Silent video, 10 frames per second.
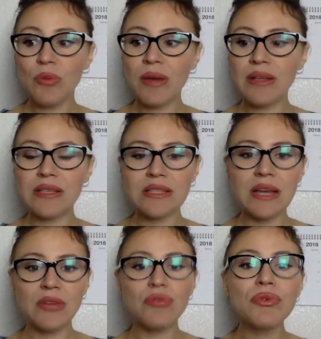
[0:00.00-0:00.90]
you might
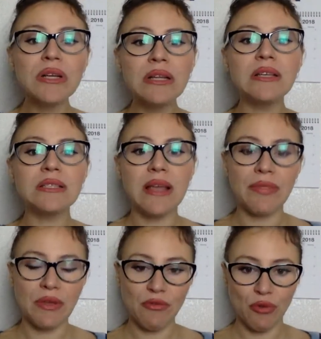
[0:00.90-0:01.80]
decide to release
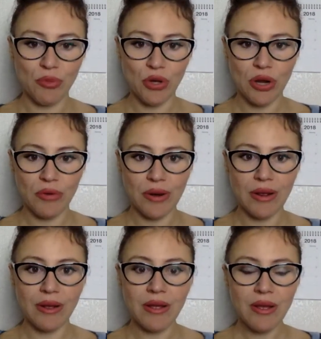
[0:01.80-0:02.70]
something from your career,